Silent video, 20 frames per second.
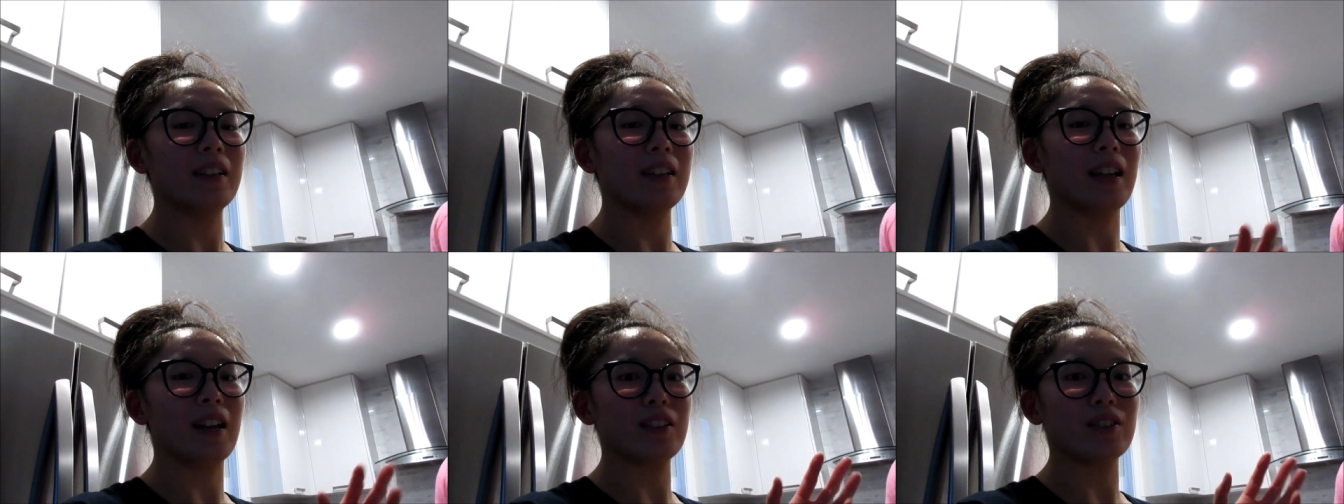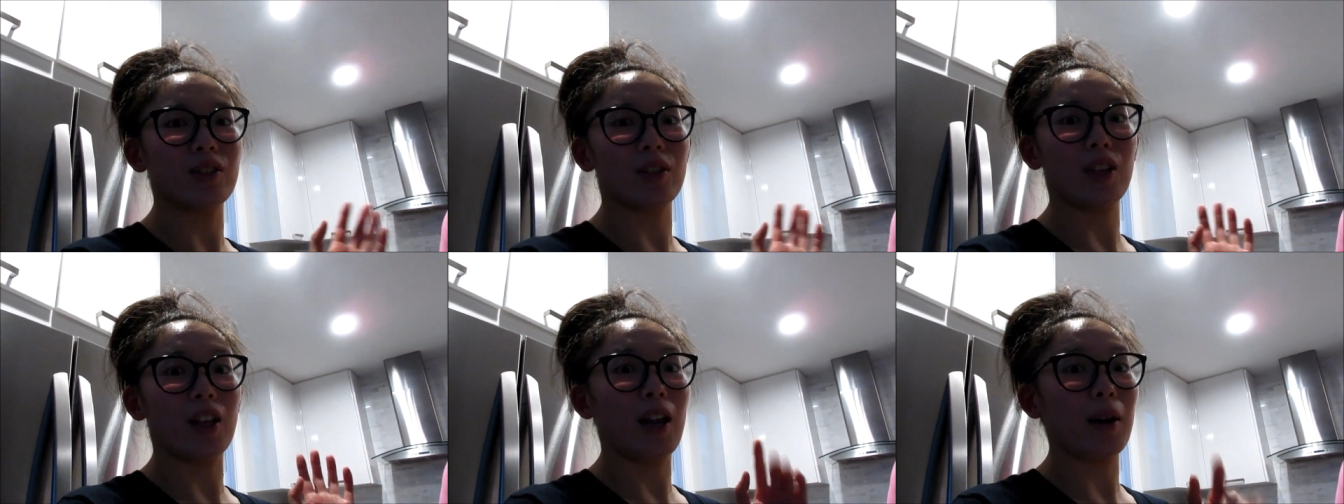
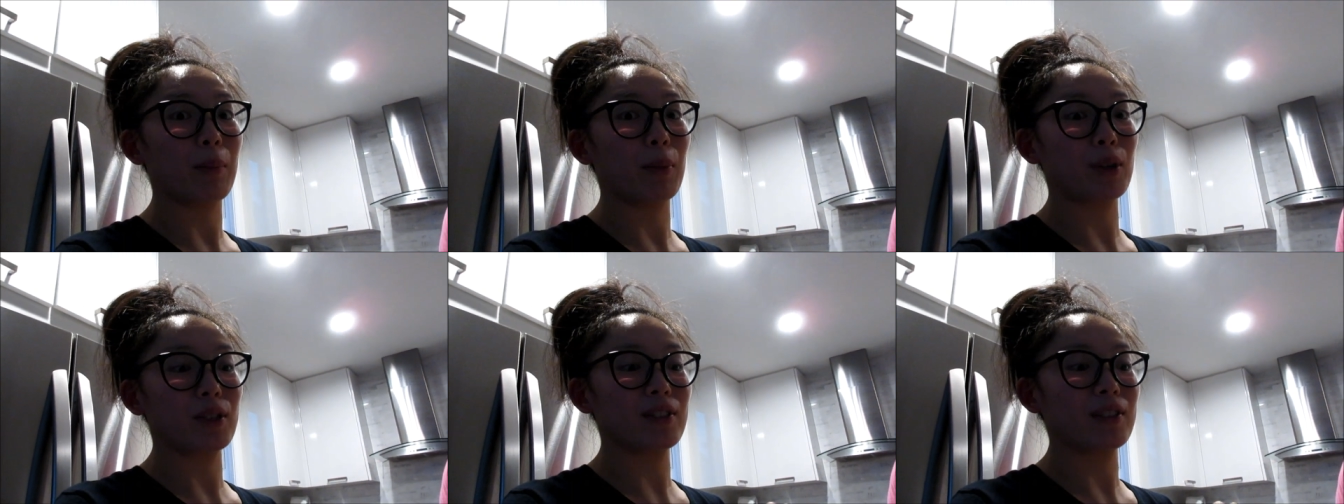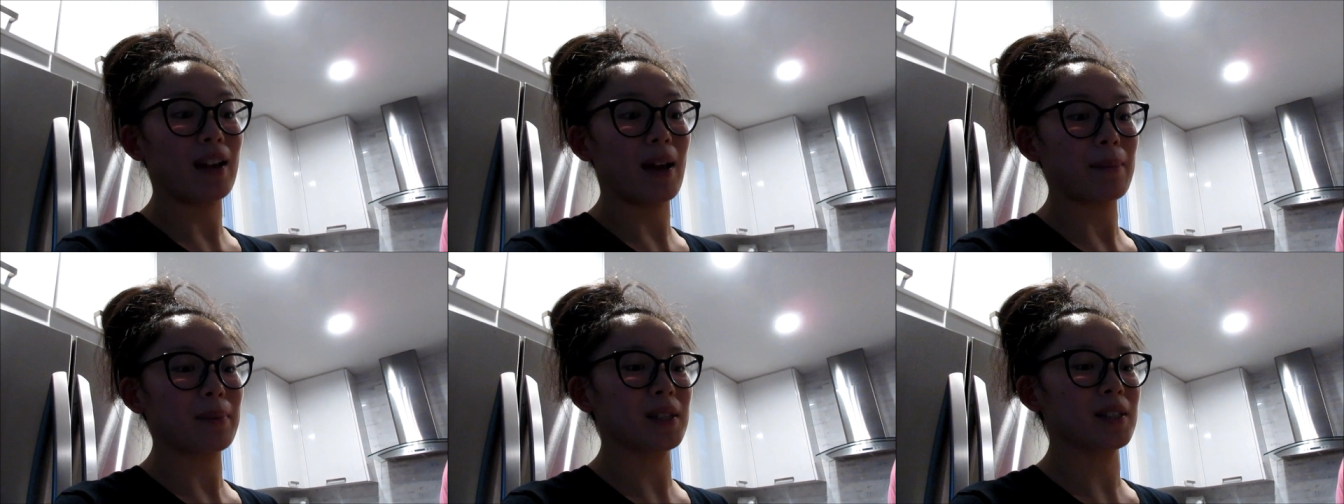Yeah, so a lot of more
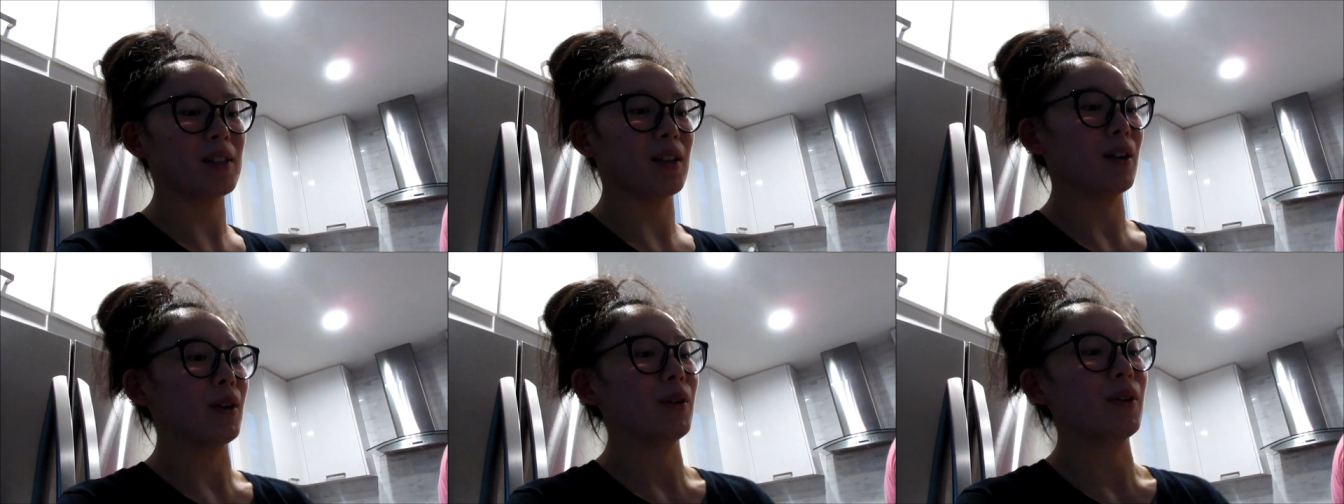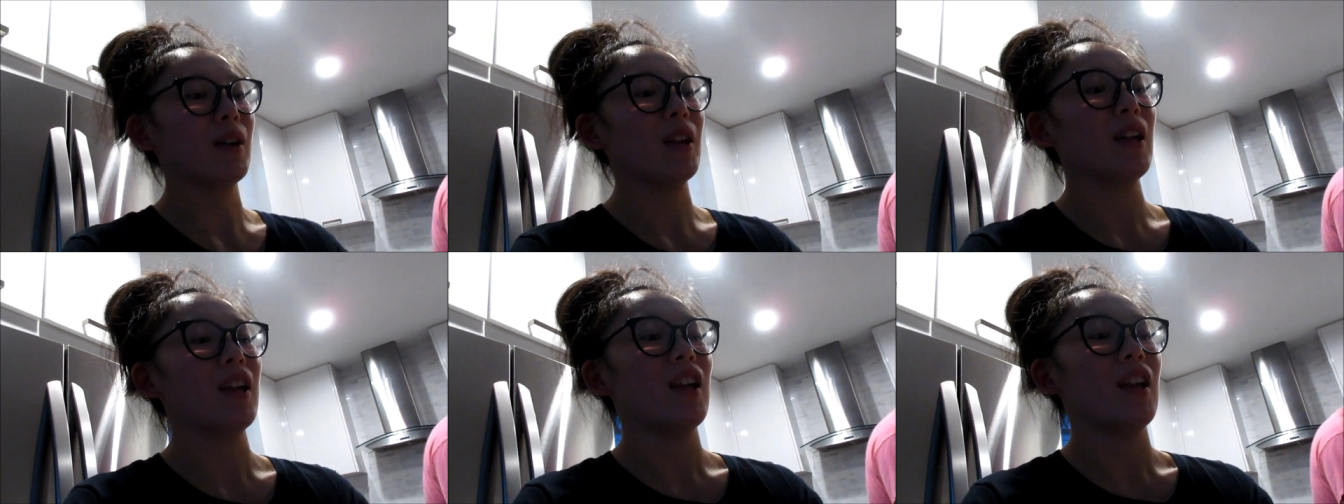steps. So
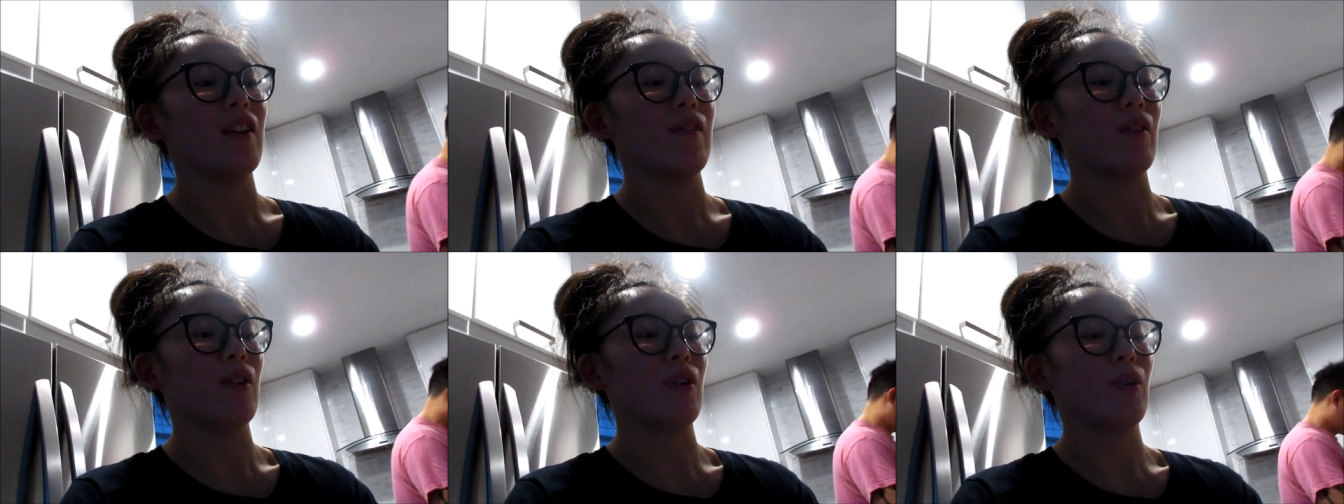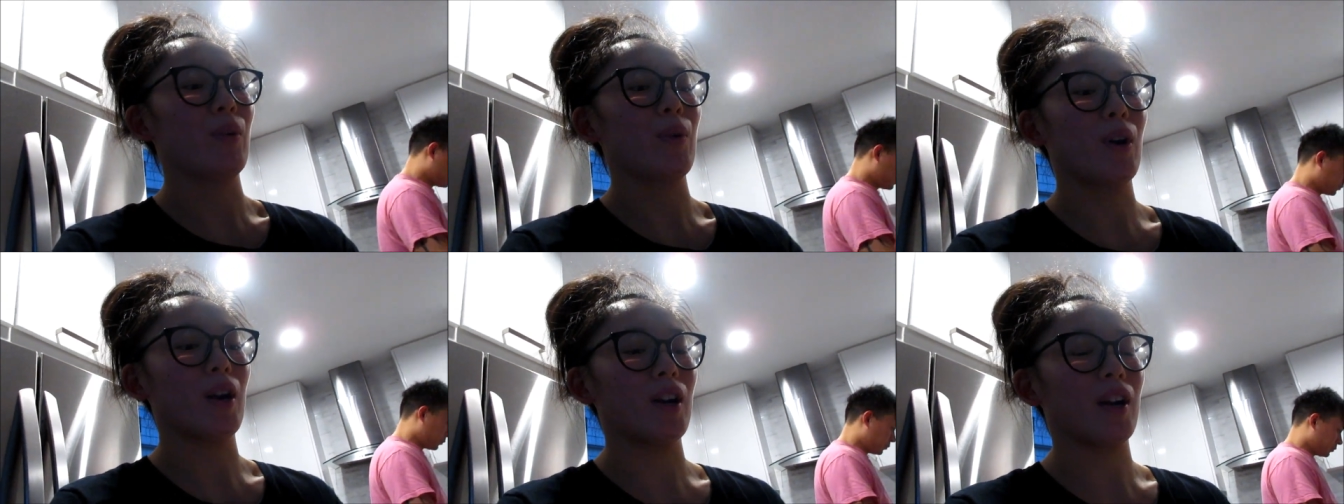if
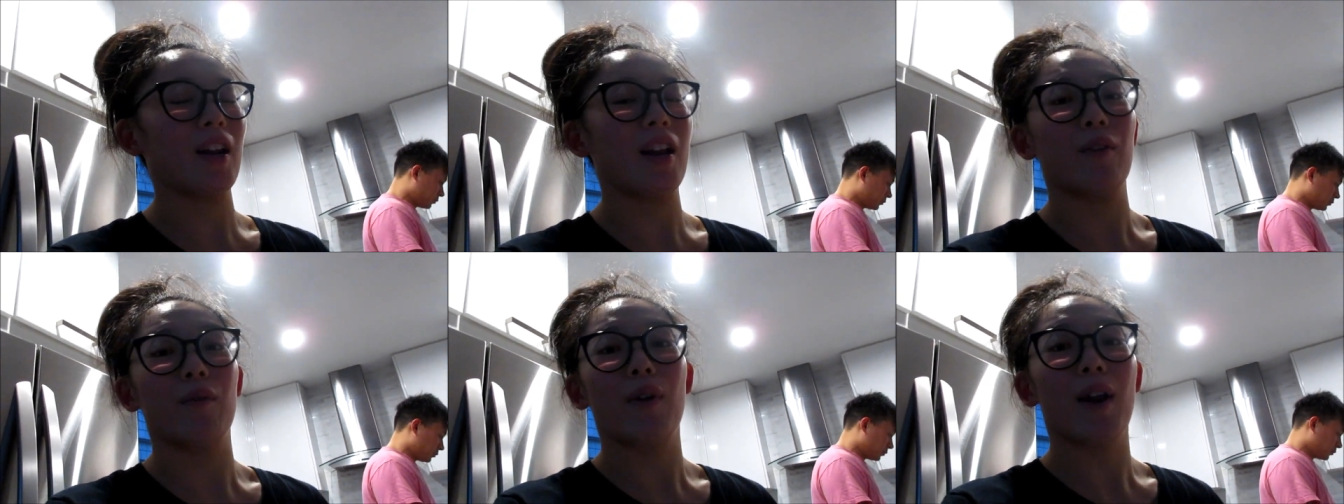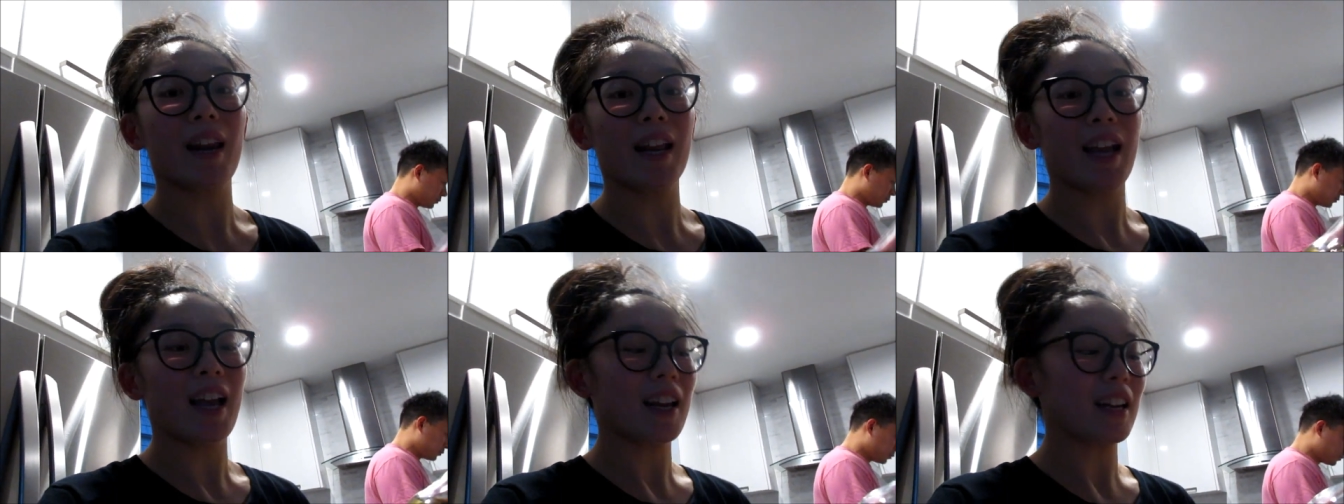you were
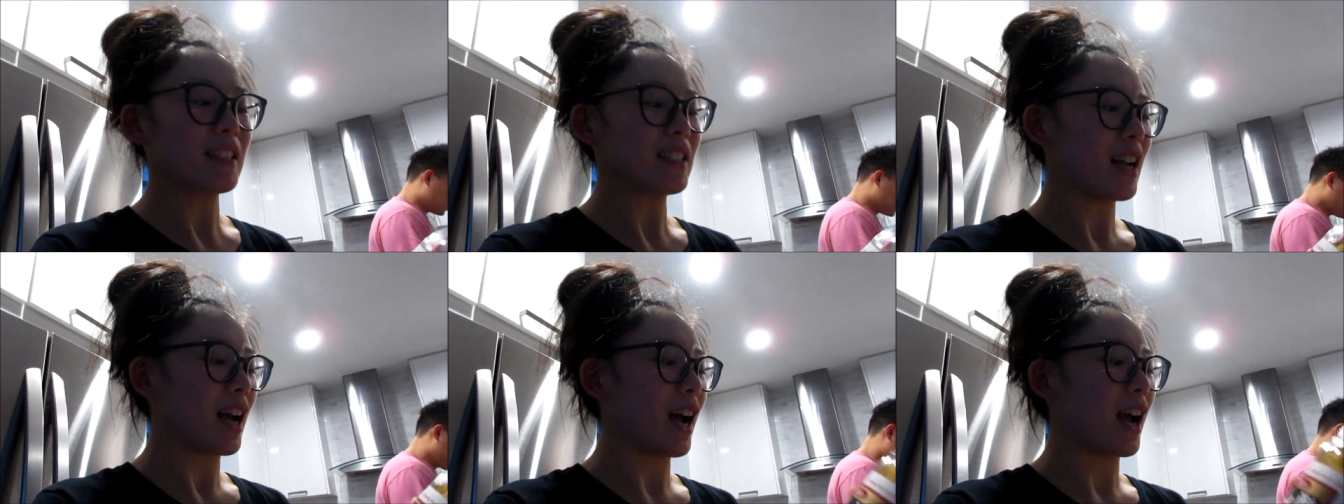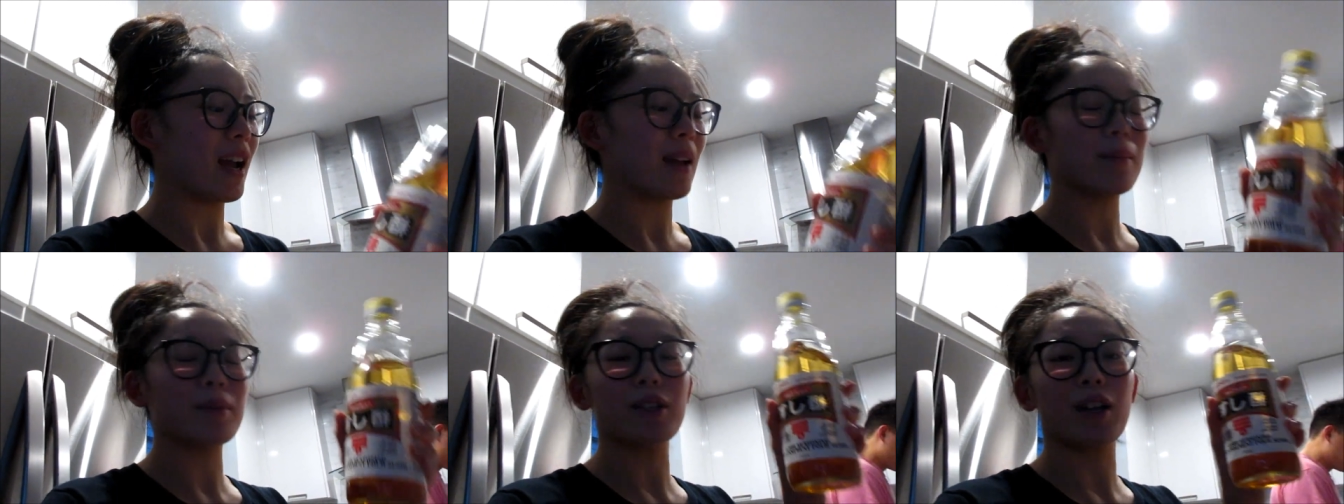running out of
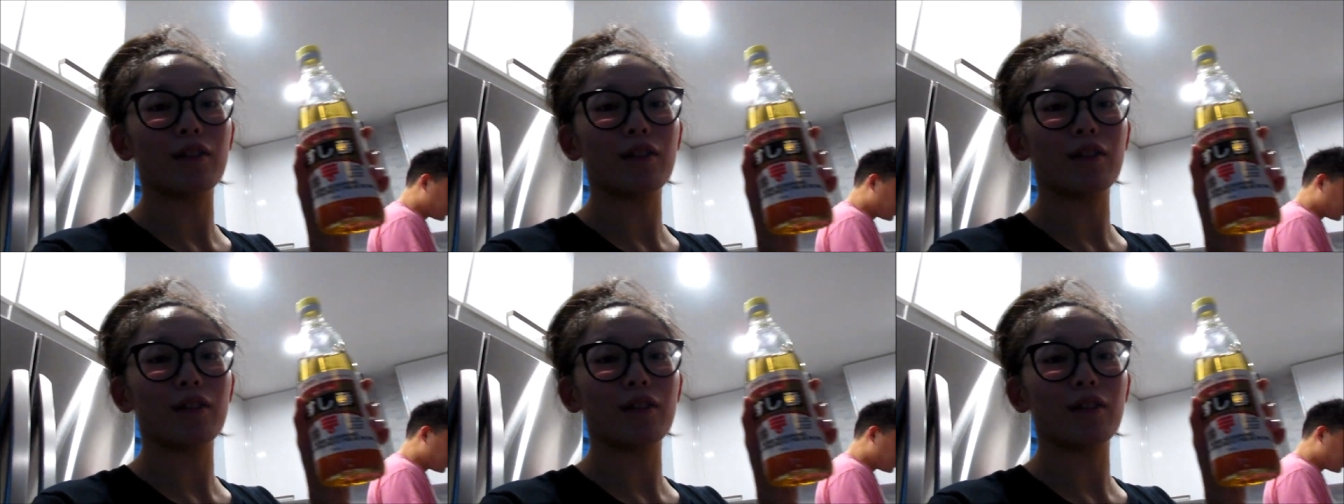time,